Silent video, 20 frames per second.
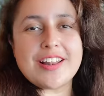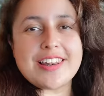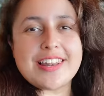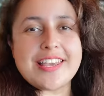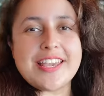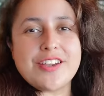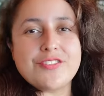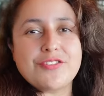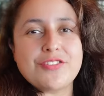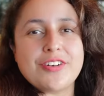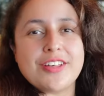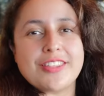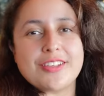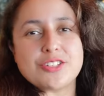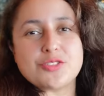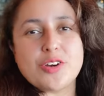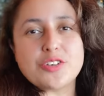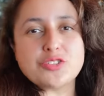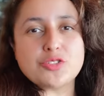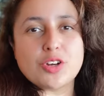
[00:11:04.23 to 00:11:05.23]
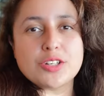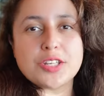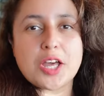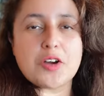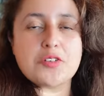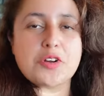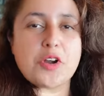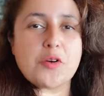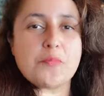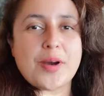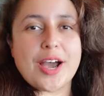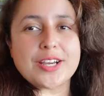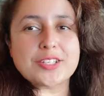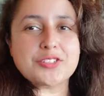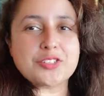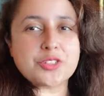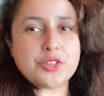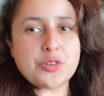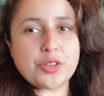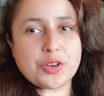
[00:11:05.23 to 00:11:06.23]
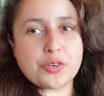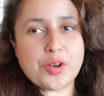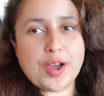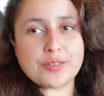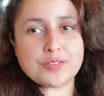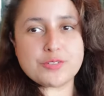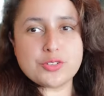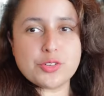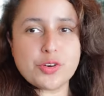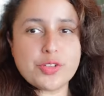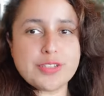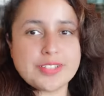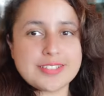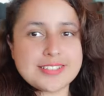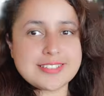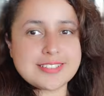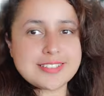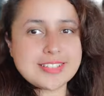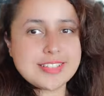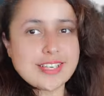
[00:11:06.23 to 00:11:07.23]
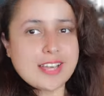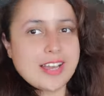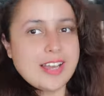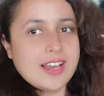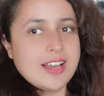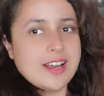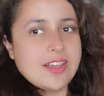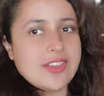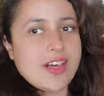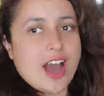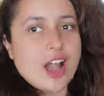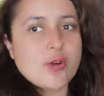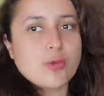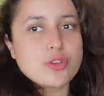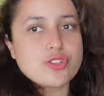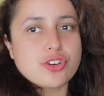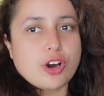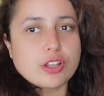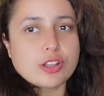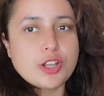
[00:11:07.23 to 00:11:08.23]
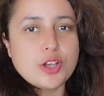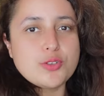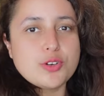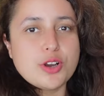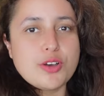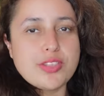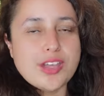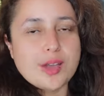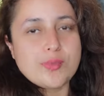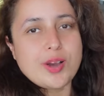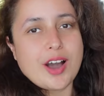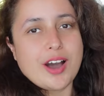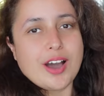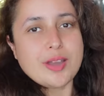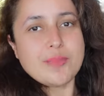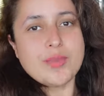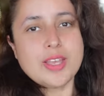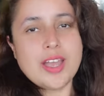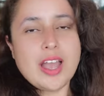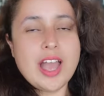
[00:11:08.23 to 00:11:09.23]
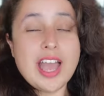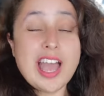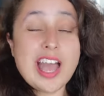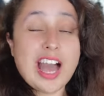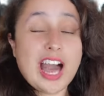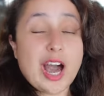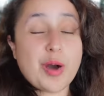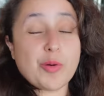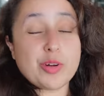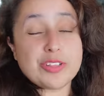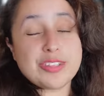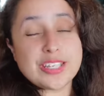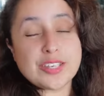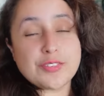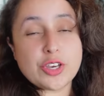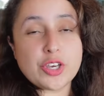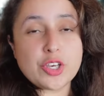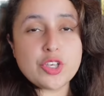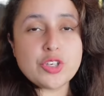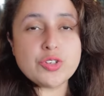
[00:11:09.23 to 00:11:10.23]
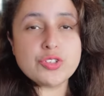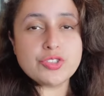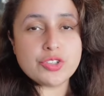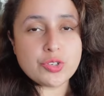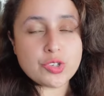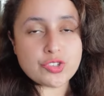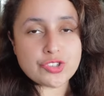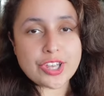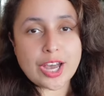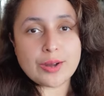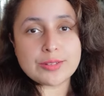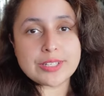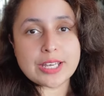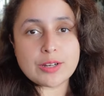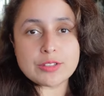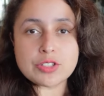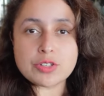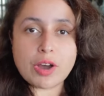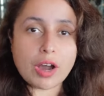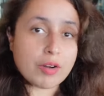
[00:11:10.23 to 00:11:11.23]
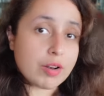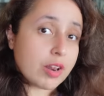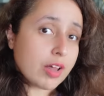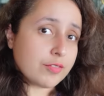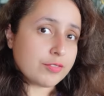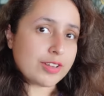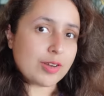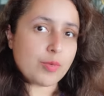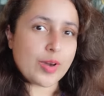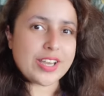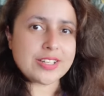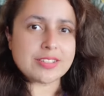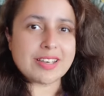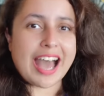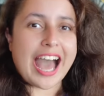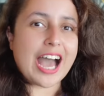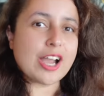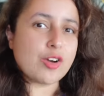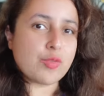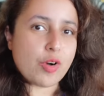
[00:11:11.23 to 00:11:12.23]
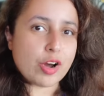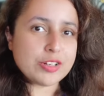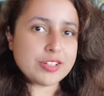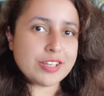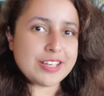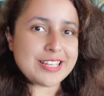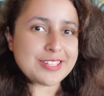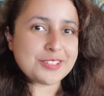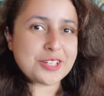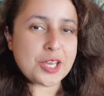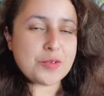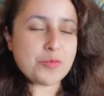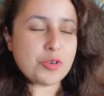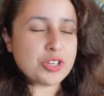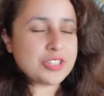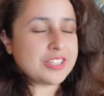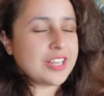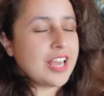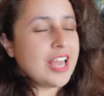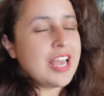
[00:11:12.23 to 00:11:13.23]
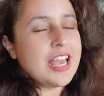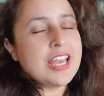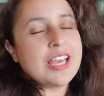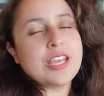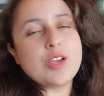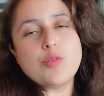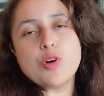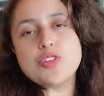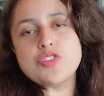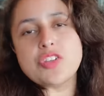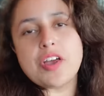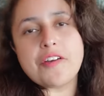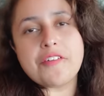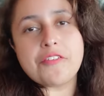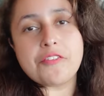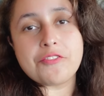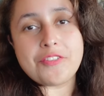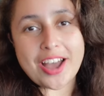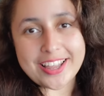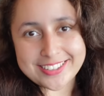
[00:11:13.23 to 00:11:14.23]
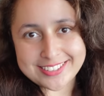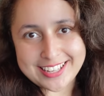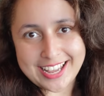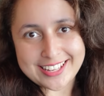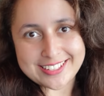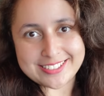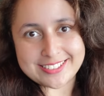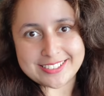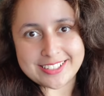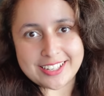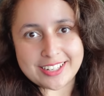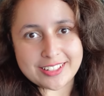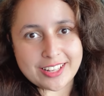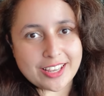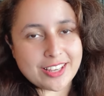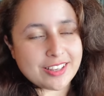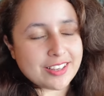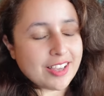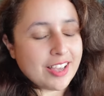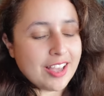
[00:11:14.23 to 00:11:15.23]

leave this restaurant now, go back to the ground floor. You can see the Aqua Shard logo there behind me. I wanted to give a huge, huge shout out to our lovely waiter, Agron, his name was. He was fantastic. Like,